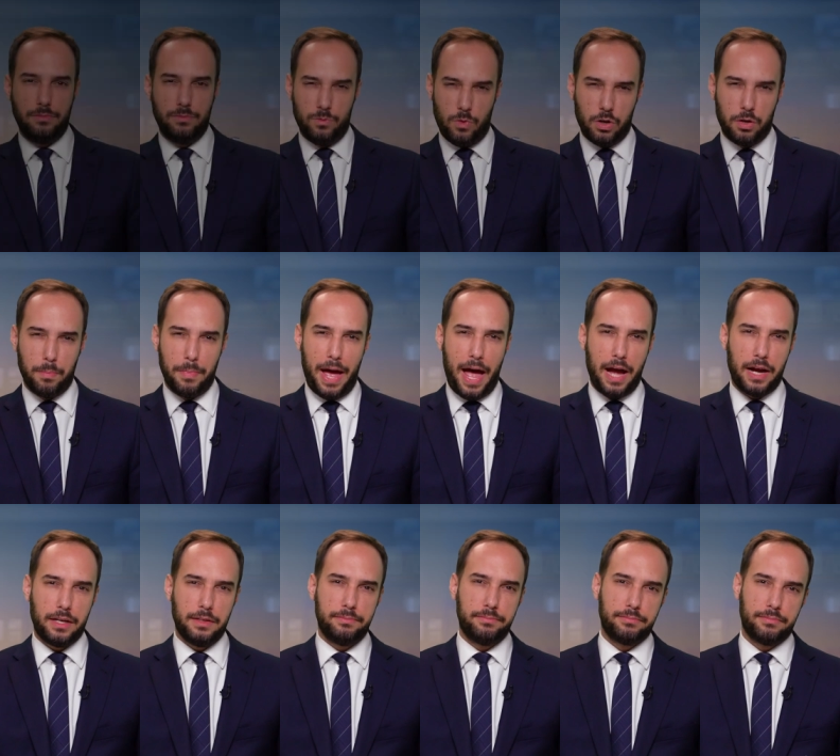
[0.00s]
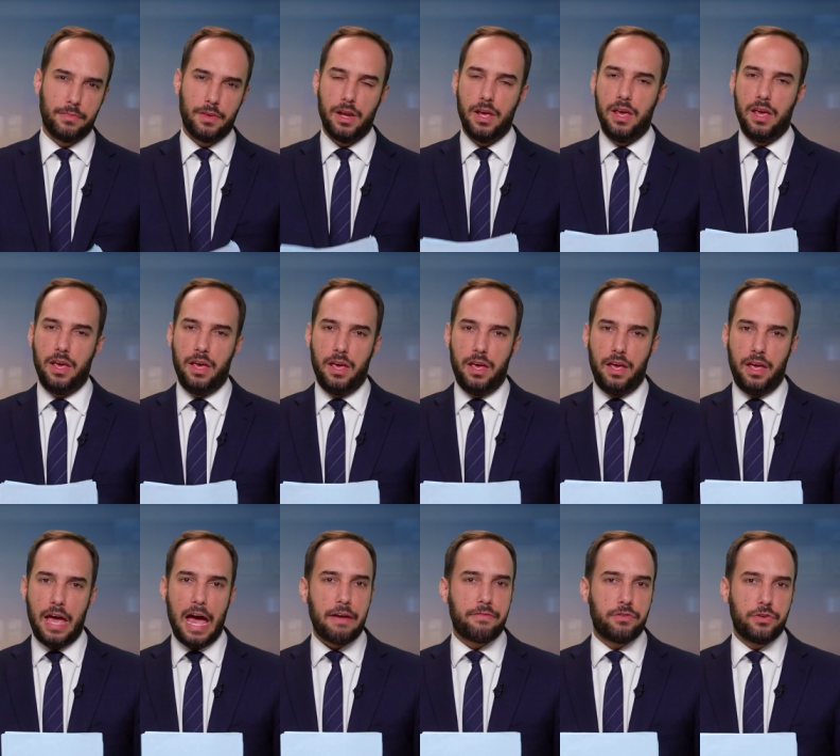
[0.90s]
Welcome back.
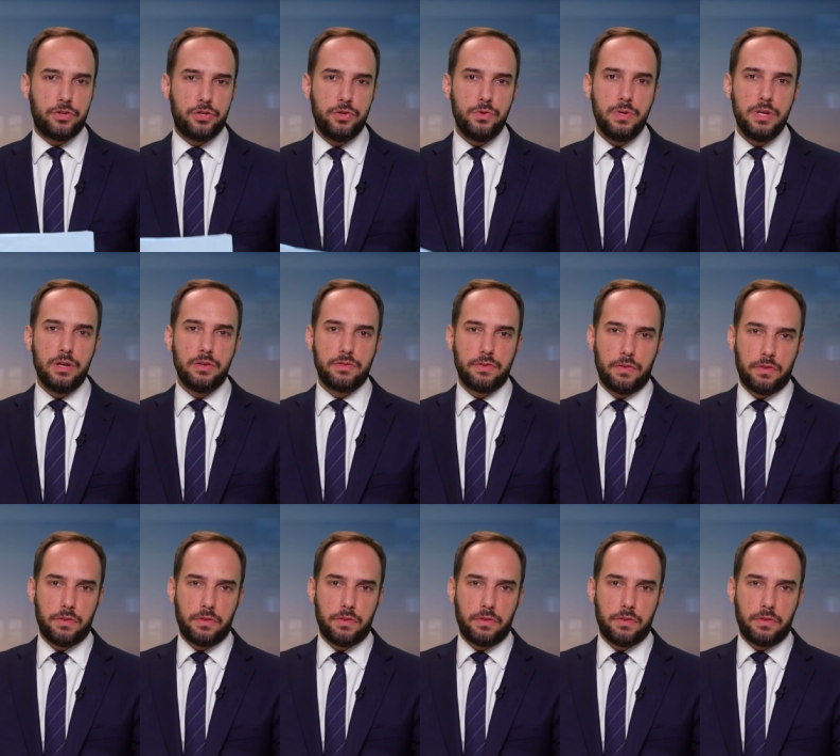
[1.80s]
After 2 years